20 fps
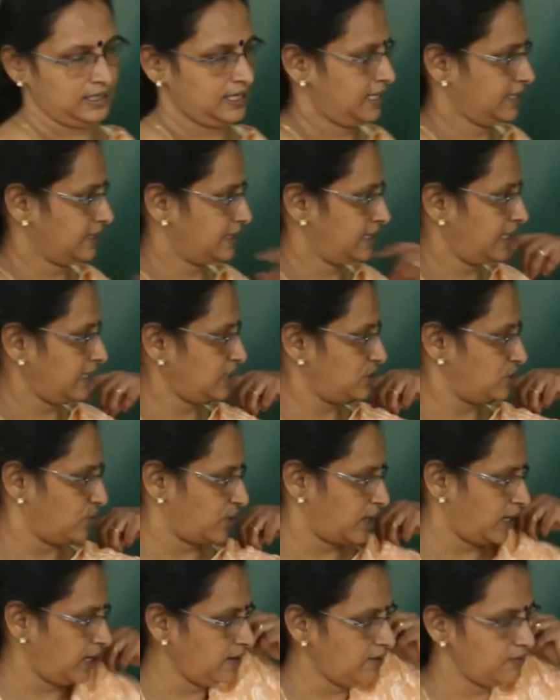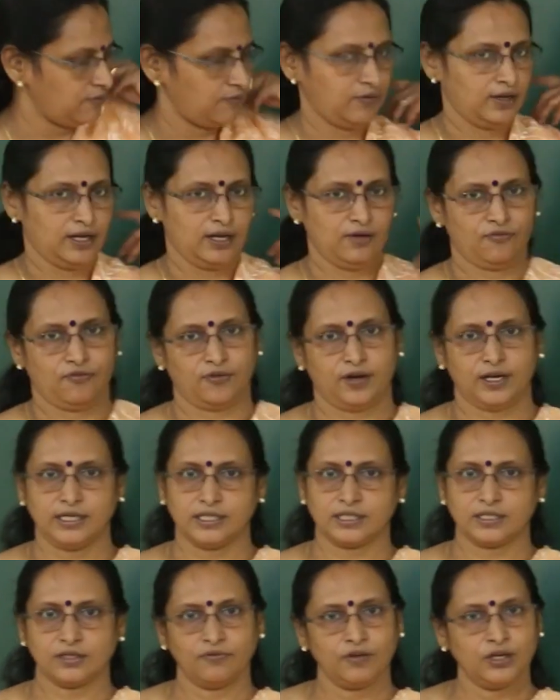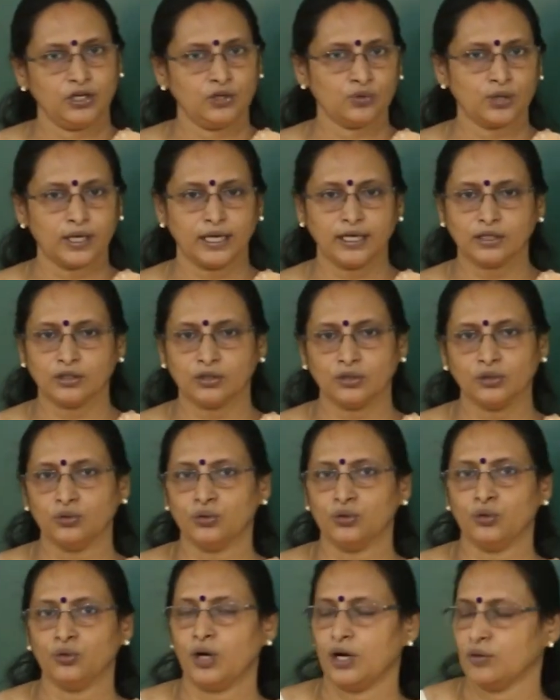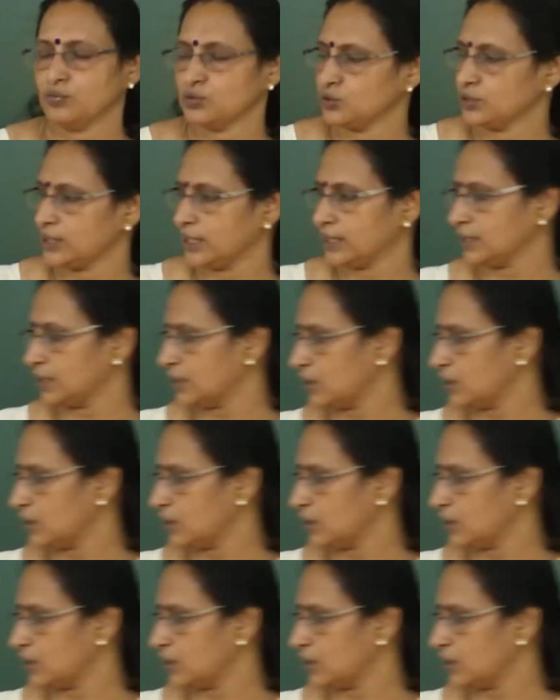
Like that you can verify it. When you take, you know how to take the